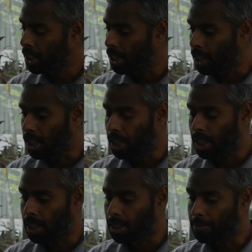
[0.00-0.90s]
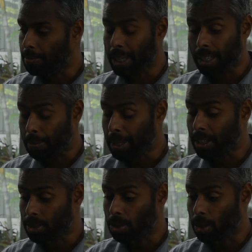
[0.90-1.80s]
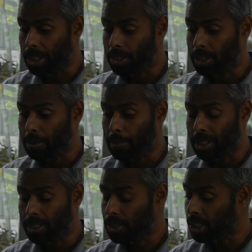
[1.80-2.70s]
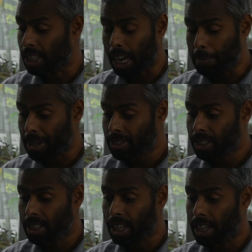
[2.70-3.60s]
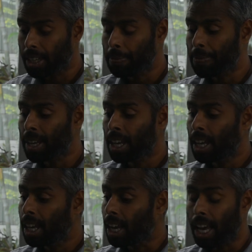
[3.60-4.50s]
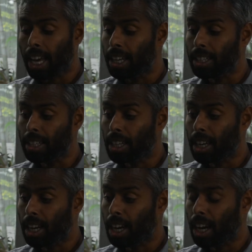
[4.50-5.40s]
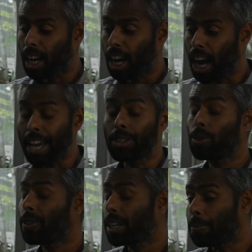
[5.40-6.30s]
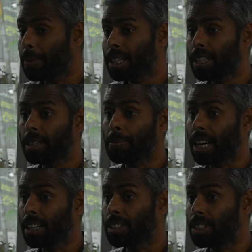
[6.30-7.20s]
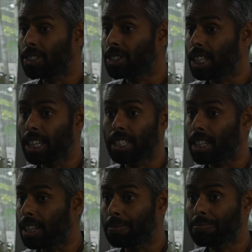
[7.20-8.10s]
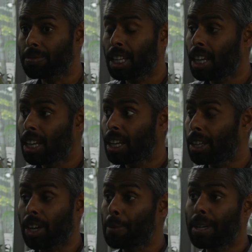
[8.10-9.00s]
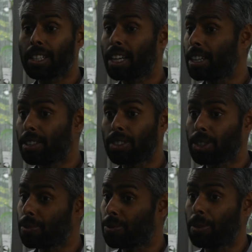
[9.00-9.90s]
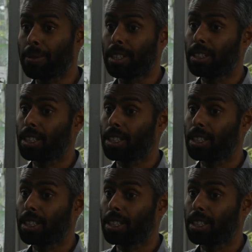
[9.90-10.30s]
uh, uh, may, may his soul rest in peace. He's an amazing guy. And I knew when I met him and others that, uh, you know, I made the right decision for me.